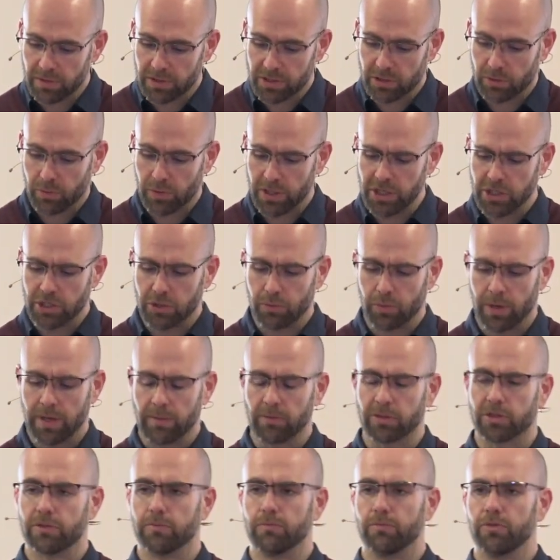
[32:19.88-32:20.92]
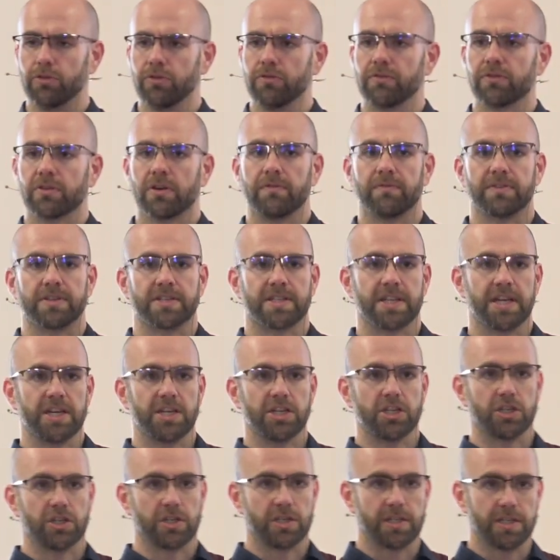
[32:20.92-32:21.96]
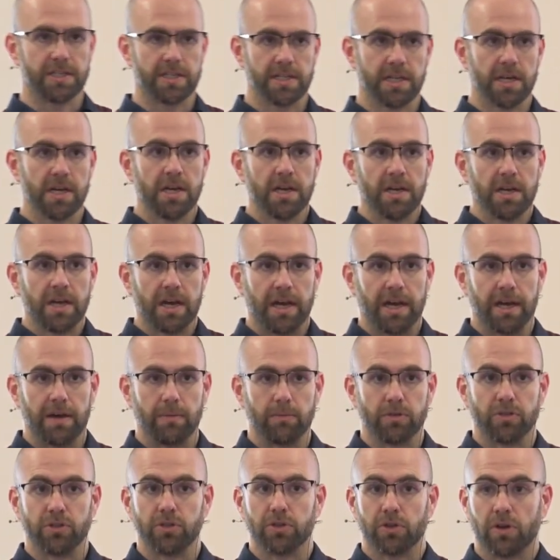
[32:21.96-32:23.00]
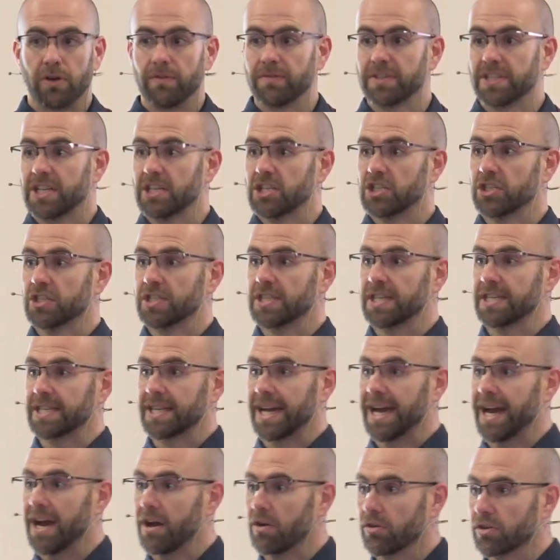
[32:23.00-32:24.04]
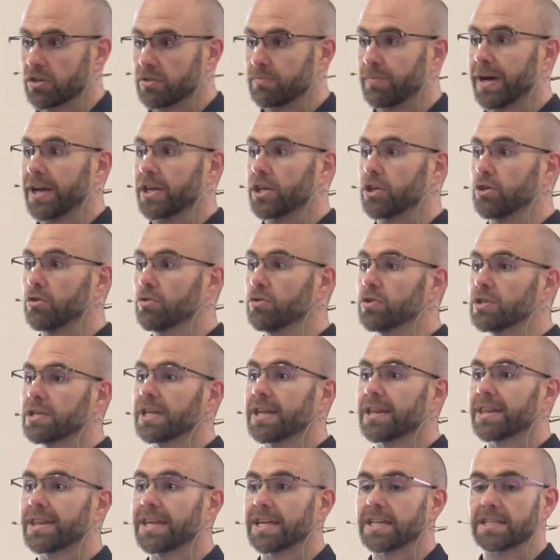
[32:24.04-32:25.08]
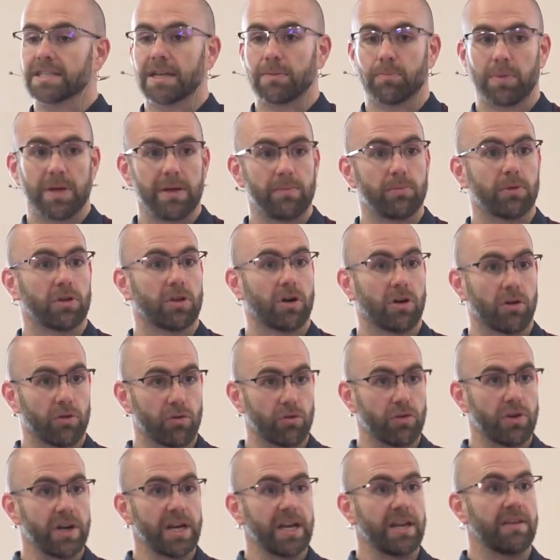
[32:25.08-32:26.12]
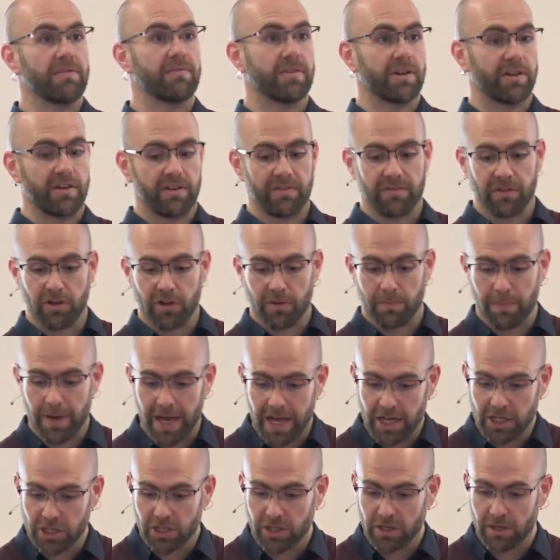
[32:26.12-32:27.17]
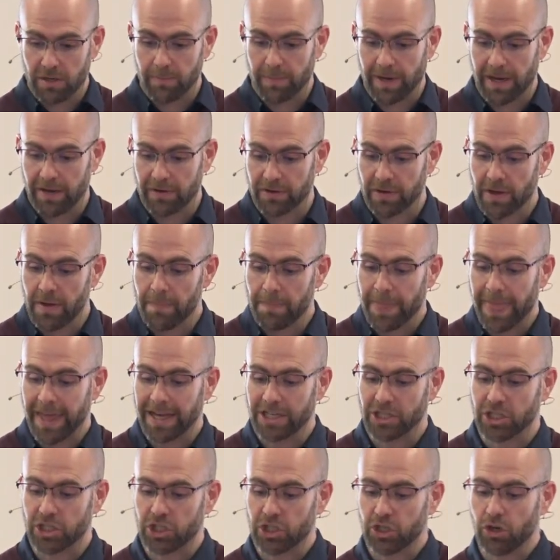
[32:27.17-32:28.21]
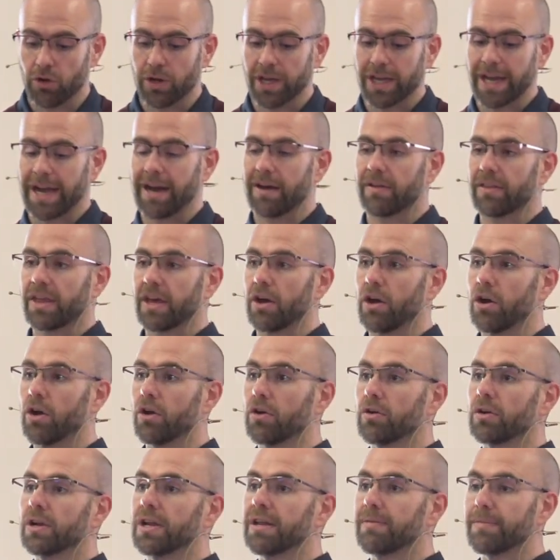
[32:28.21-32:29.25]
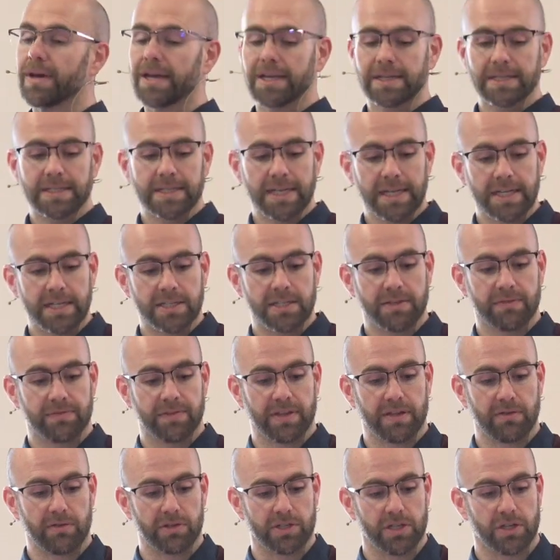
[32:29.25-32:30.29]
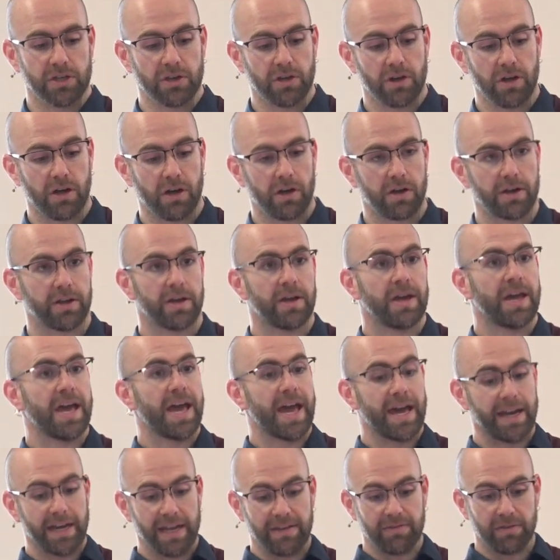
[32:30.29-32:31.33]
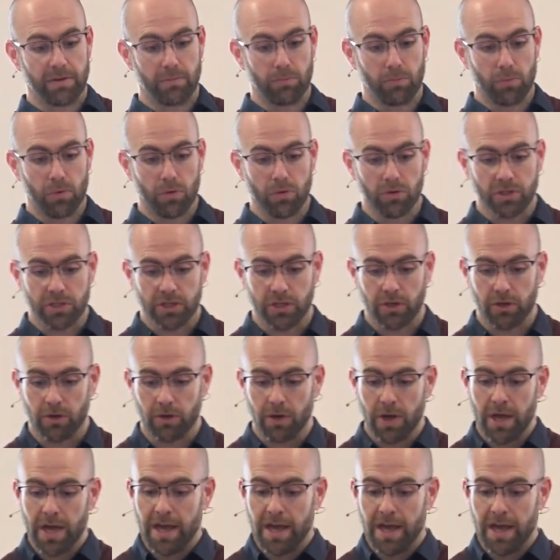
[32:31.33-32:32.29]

this question, we're able to move conversations to conversations that count by using things that people are already very, very passionate about and showing how they only make sense if there is a God. And even more so,